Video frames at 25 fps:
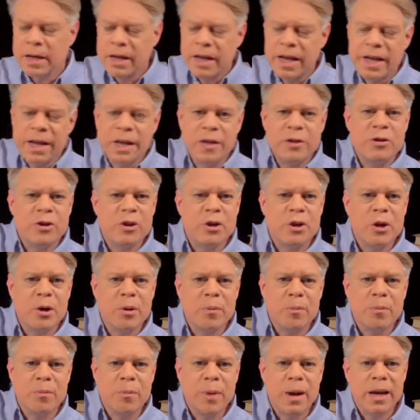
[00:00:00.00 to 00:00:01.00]
An engineer
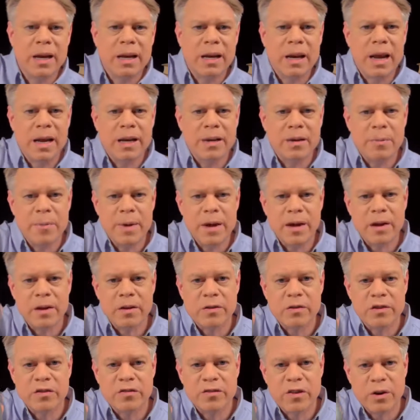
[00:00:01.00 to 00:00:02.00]
might like to make a
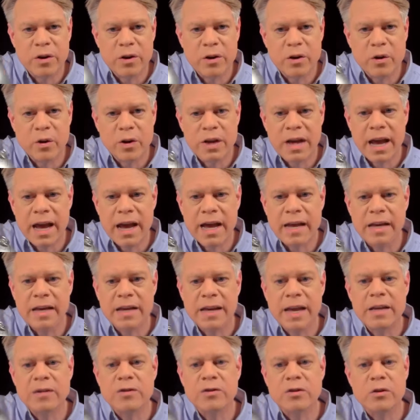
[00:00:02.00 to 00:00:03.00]
spherical can. It
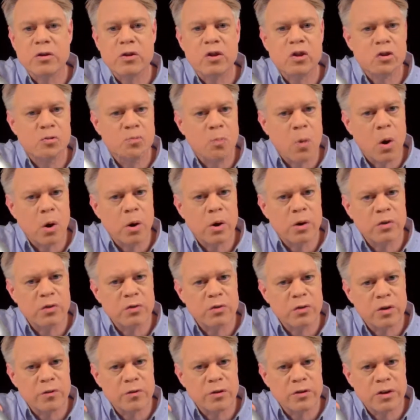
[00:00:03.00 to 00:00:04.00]
has the smallest
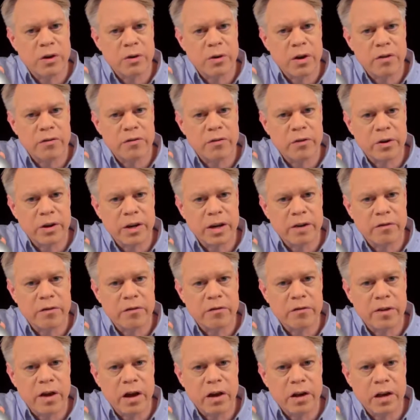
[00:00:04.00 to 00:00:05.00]
surface area for a
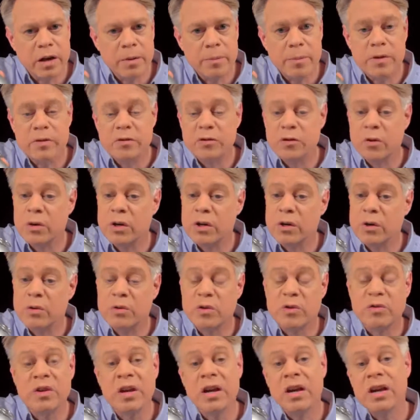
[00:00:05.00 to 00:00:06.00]
given volume, and so it
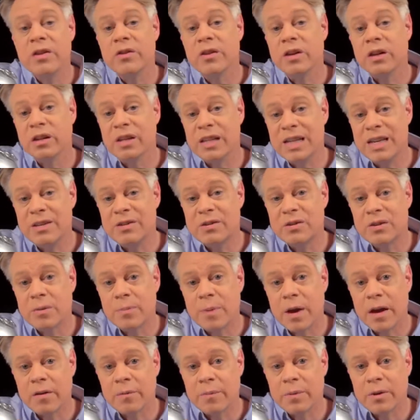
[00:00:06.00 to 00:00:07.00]
uses the least
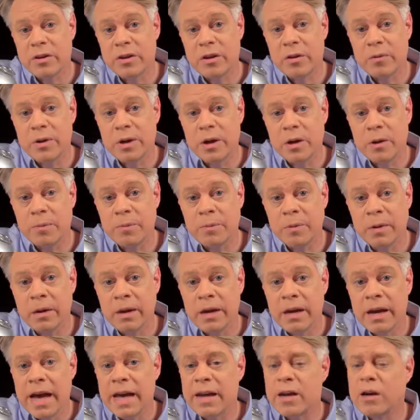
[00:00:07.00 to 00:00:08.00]
amount of material.
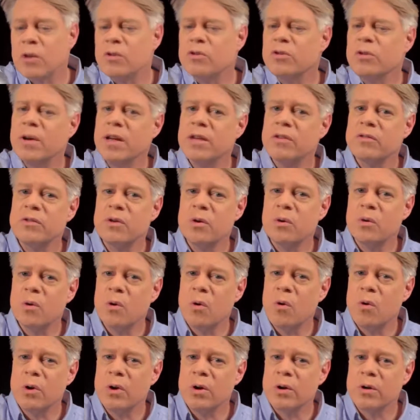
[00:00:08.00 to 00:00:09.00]
And it also has no
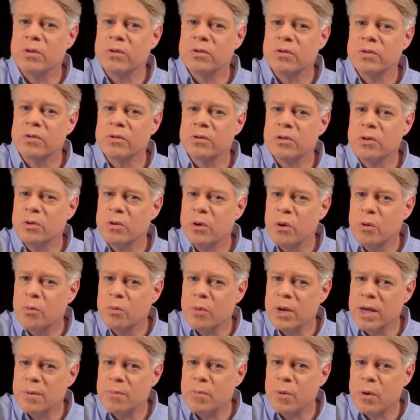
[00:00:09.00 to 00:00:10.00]
corners, and so no
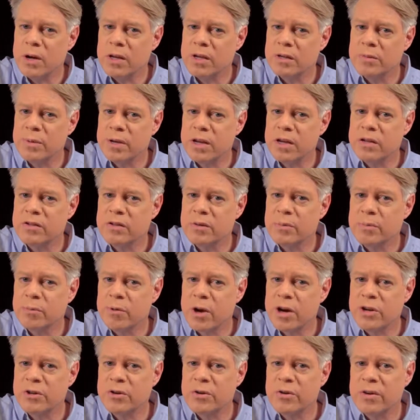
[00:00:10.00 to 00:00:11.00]
weak points, because the
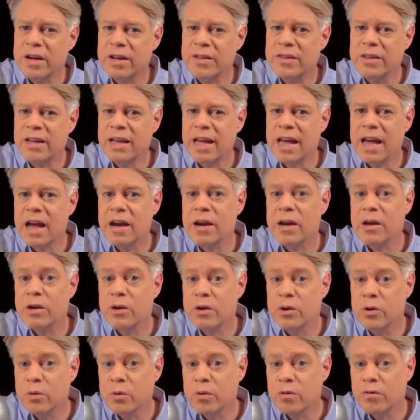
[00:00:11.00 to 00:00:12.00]
pressure in the can
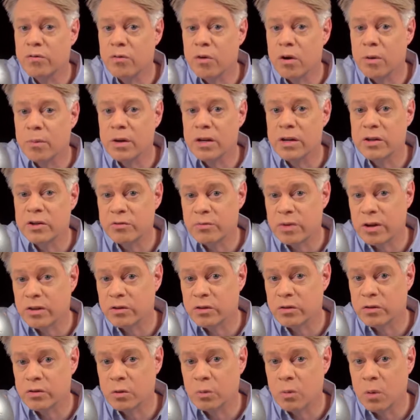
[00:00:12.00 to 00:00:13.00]
uniformly
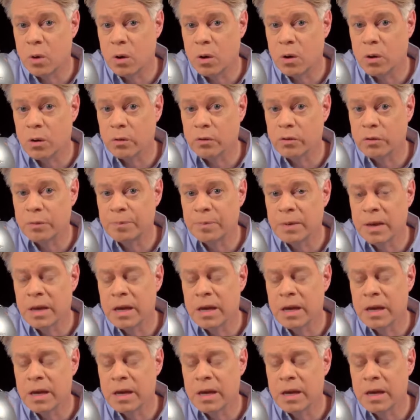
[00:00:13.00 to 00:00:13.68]
stresses the walls.